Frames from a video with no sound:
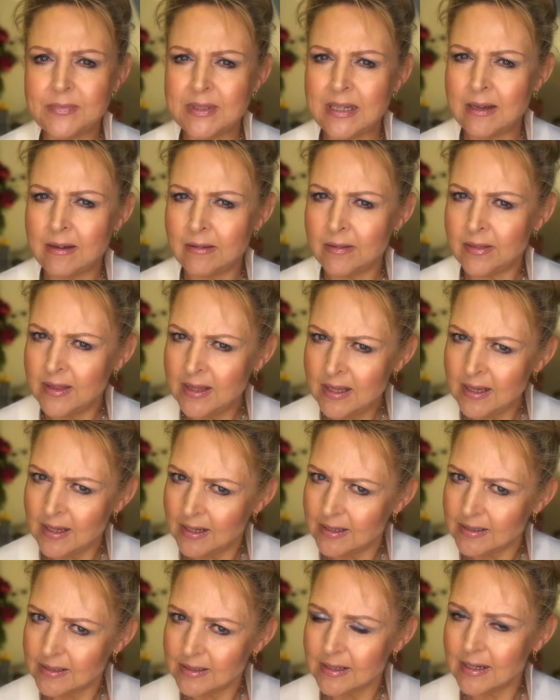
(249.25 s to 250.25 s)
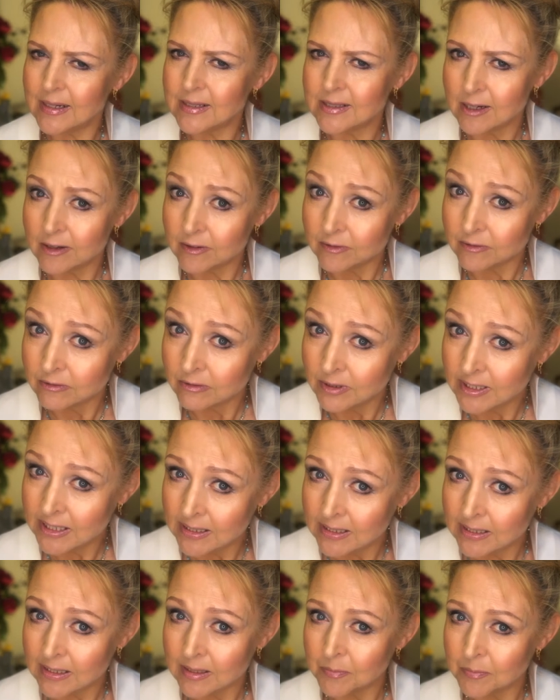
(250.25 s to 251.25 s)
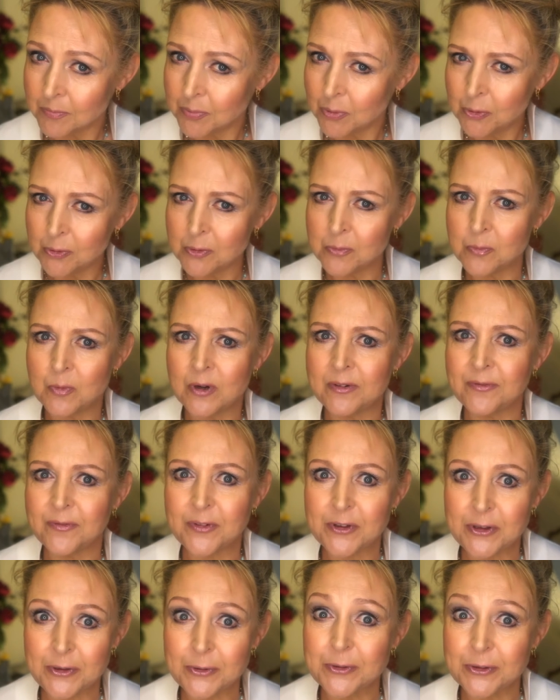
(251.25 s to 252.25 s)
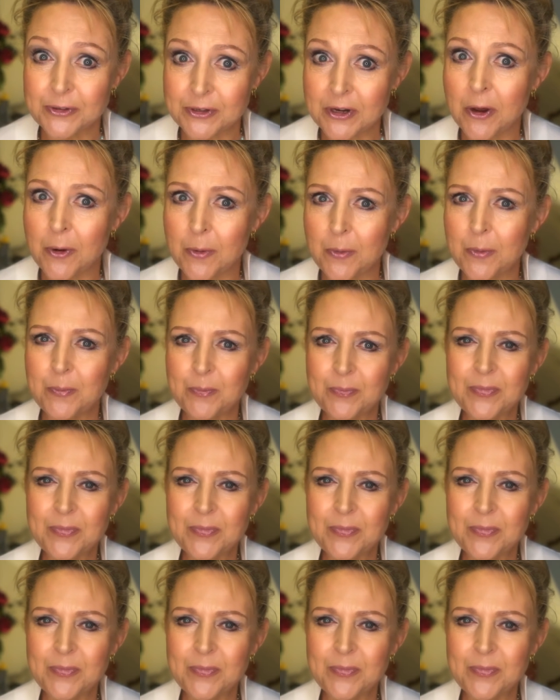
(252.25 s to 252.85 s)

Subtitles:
Now this is a really important one for you to know.